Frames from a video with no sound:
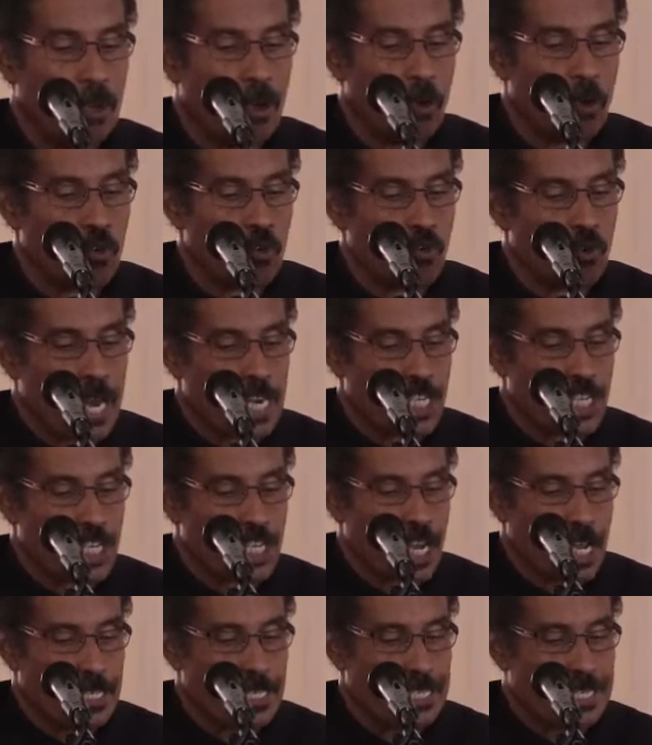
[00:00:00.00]

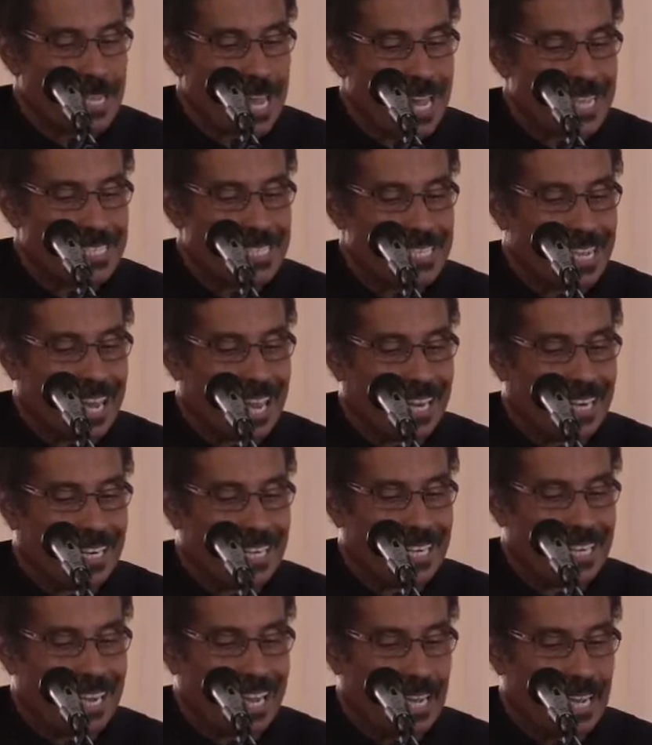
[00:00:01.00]
Righteousness
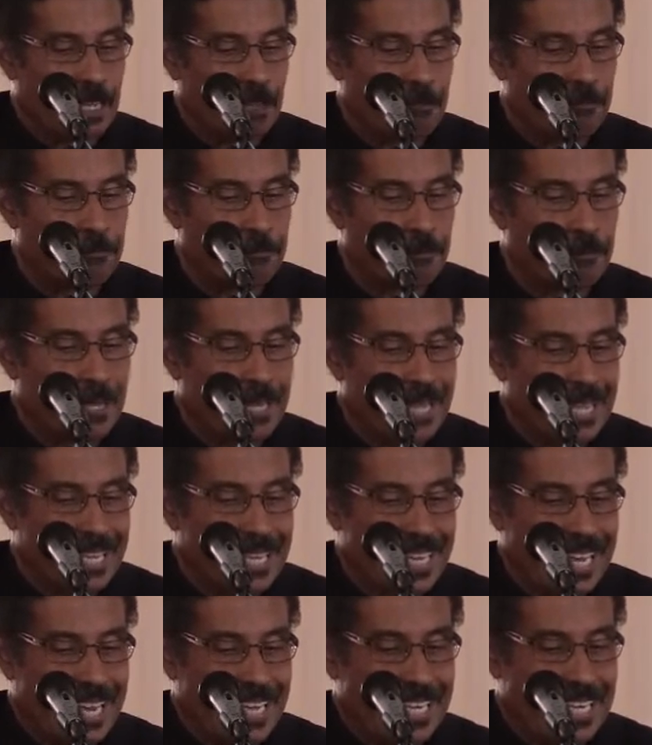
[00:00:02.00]
and life
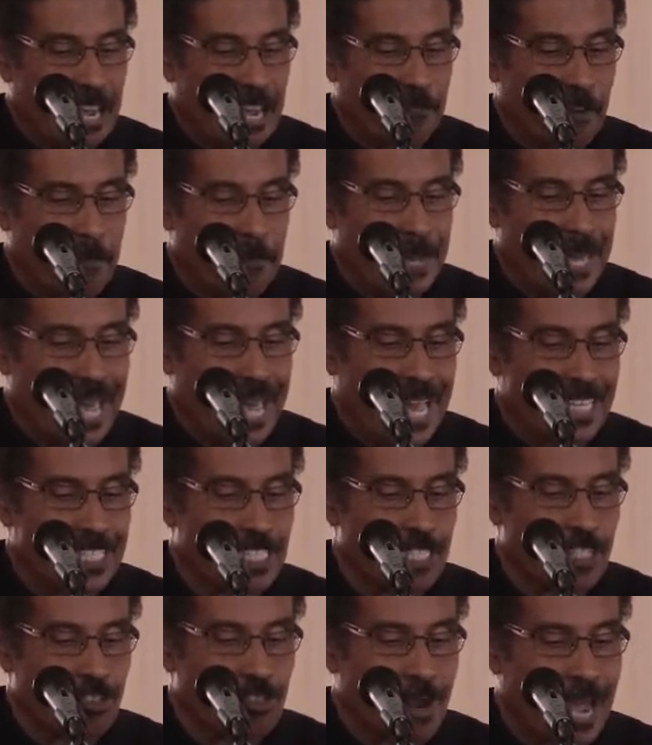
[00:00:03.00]
can never be
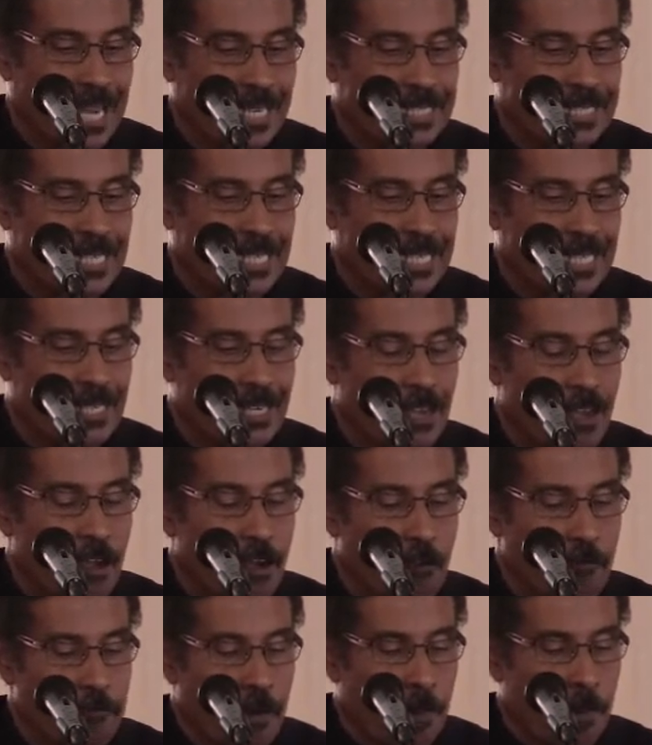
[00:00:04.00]
extracted
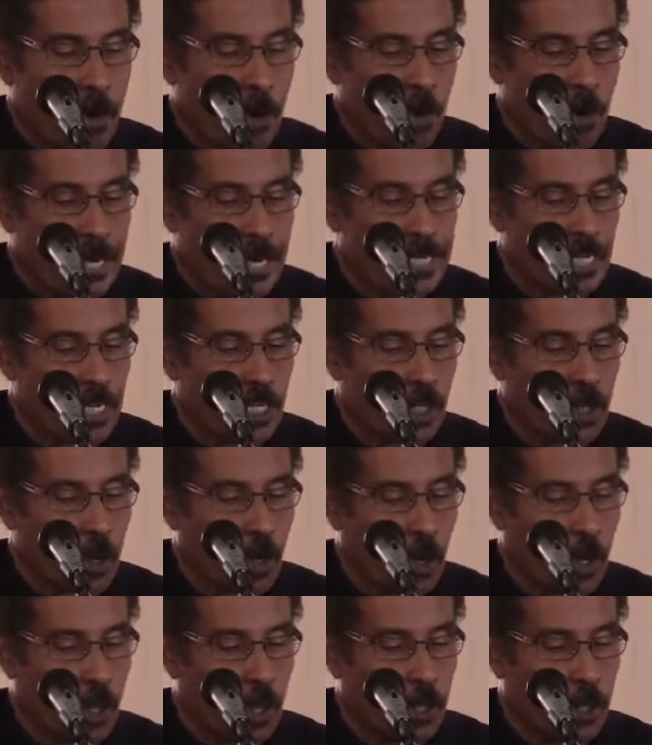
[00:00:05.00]
from a written
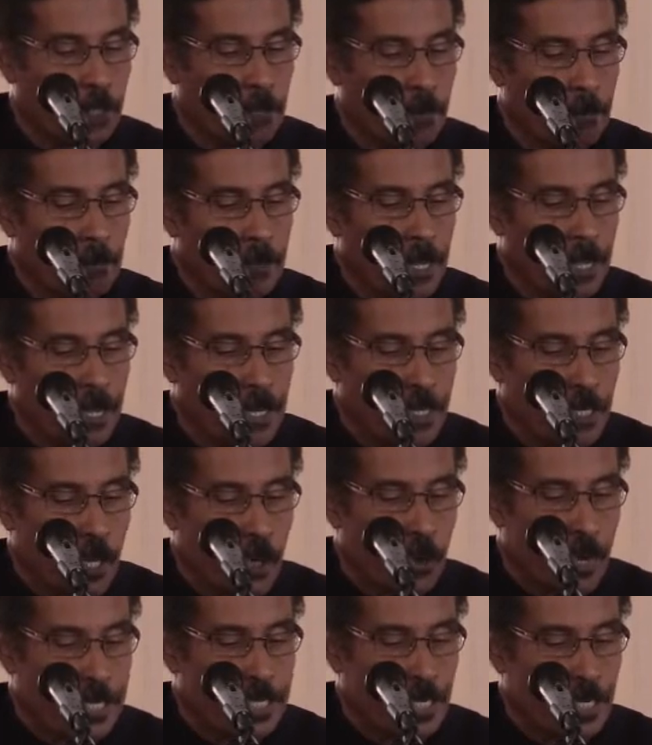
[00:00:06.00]
code. The
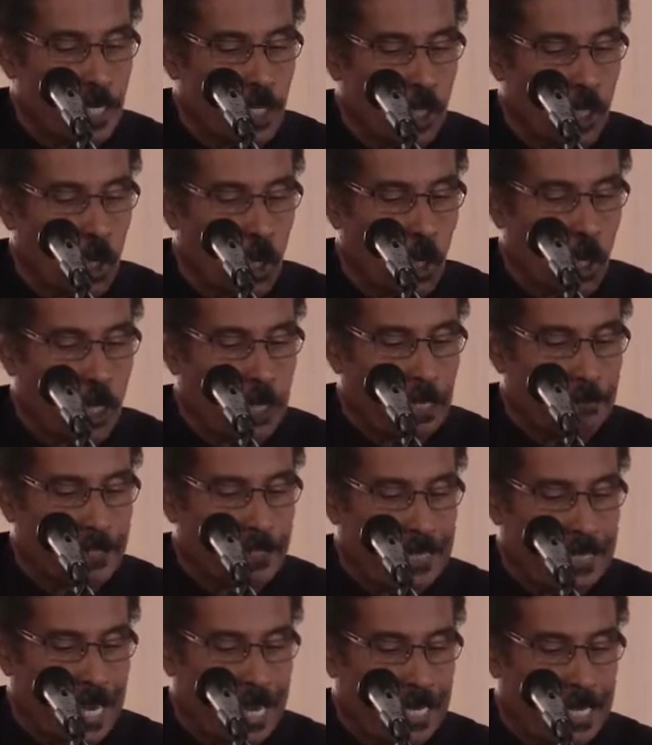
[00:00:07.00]
written code of
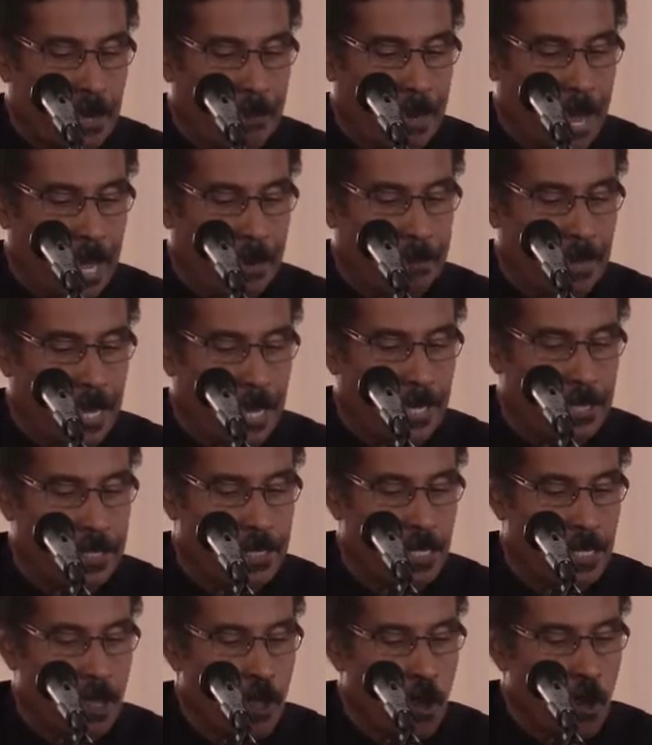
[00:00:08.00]
the Ten
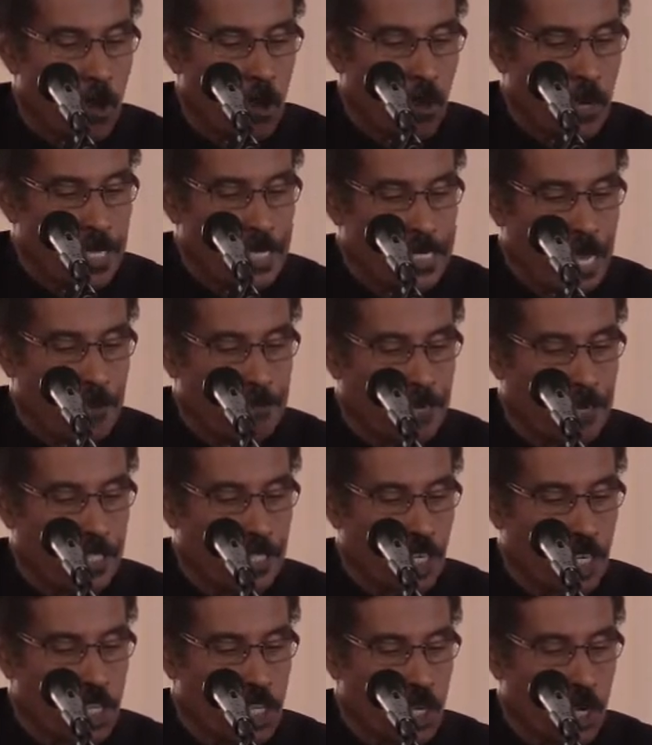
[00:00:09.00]
Commandments was given
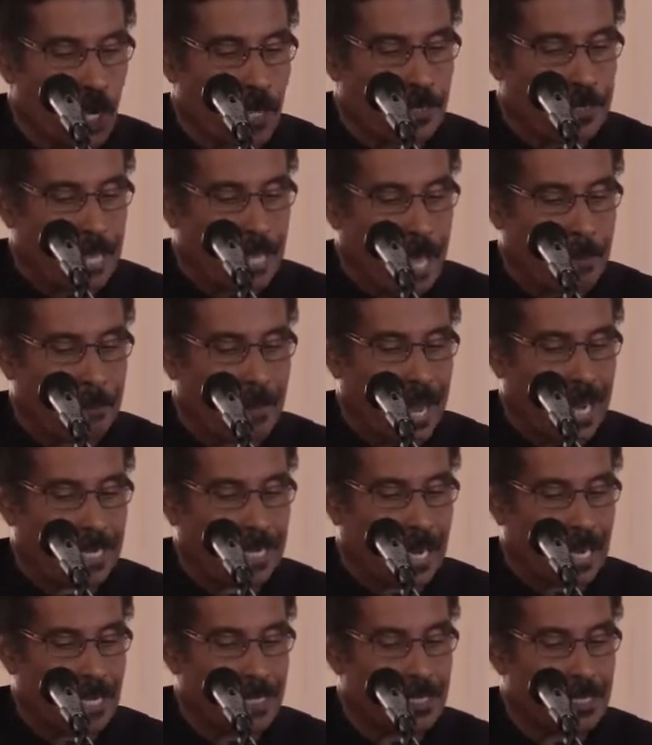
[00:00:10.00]
to show them and
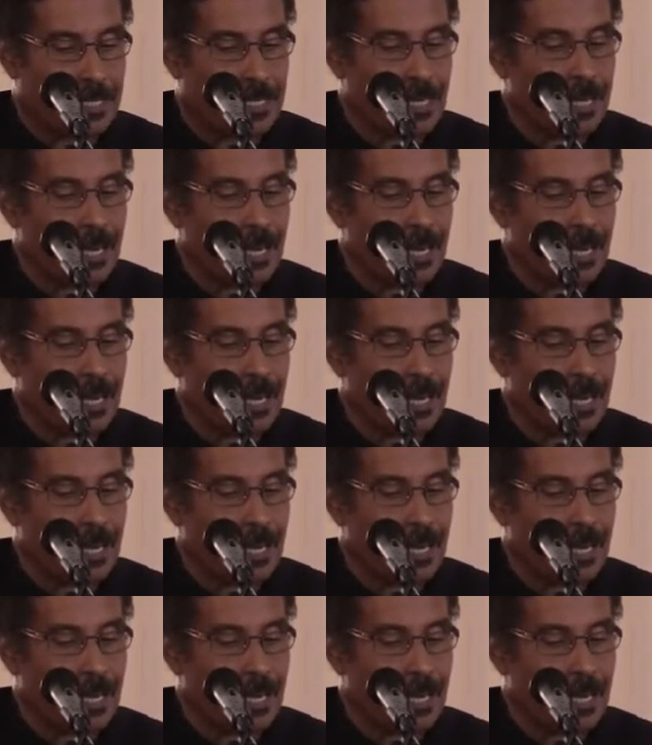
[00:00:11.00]
us